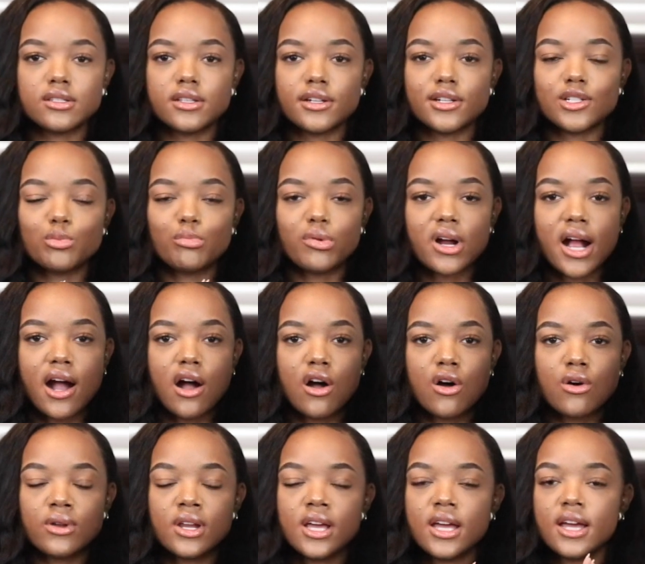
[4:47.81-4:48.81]
There's
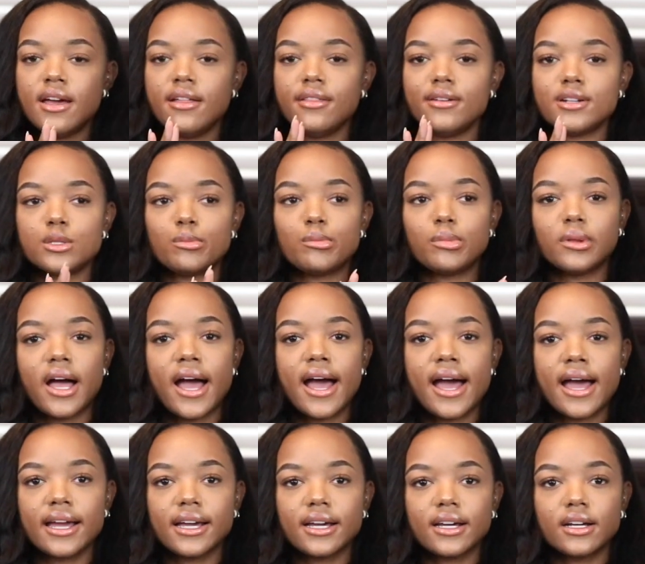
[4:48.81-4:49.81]
brown, there's
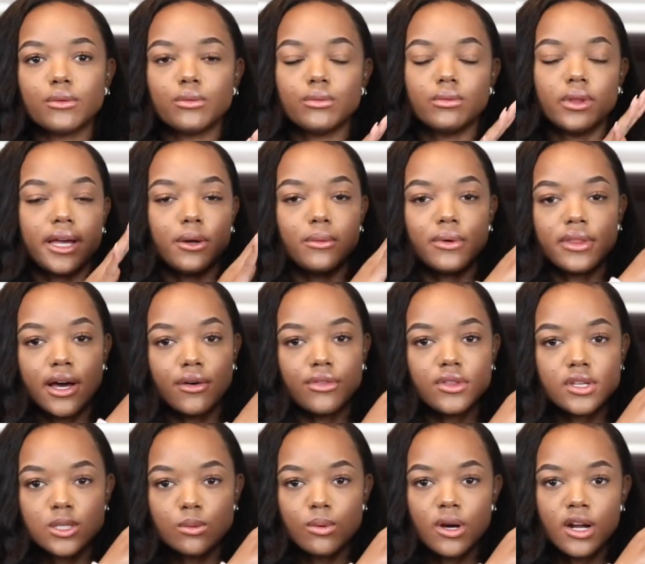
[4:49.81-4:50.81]
black, like without
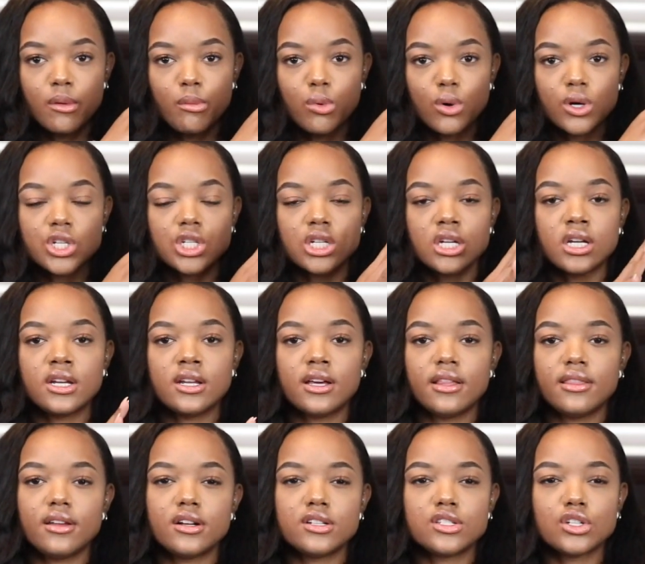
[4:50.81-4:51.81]
the sweater portion,
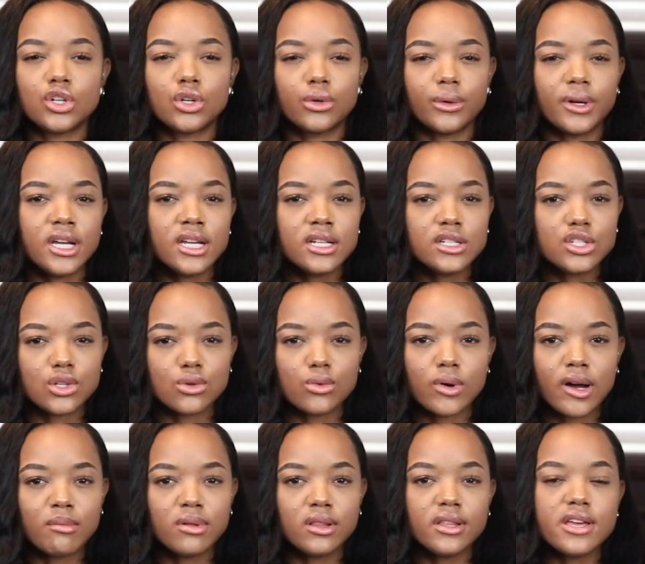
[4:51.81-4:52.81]
there's a green too,
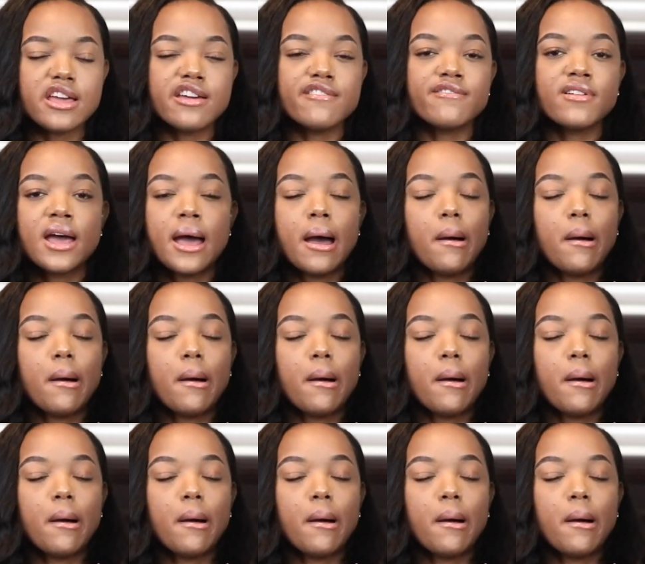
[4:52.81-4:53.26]
I believe,